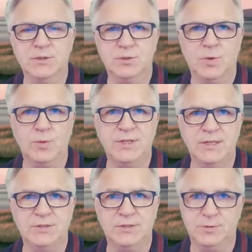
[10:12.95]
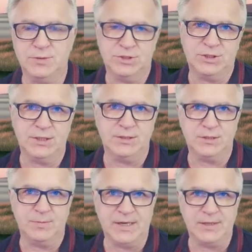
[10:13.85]
So what we need to do is
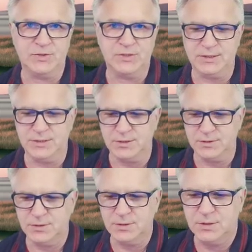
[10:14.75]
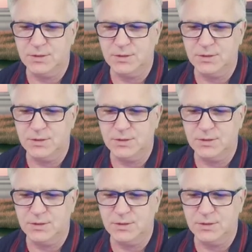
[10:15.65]
change the BIOS settings.